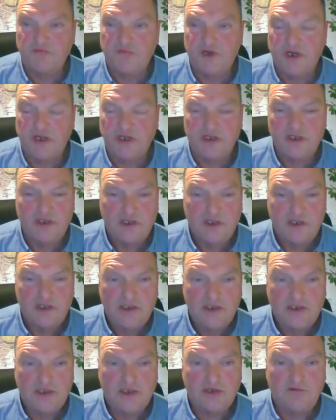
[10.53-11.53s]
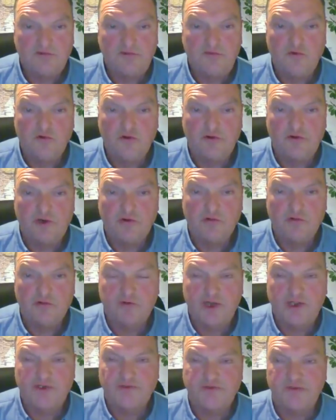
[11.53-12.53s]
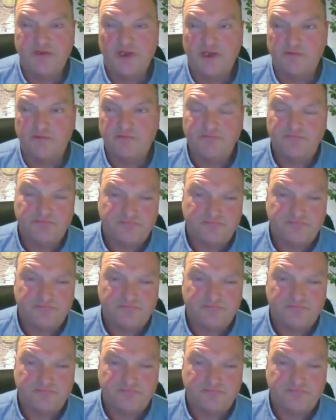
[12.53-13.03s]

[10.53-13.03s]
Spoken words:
my little 4-year-old grandson.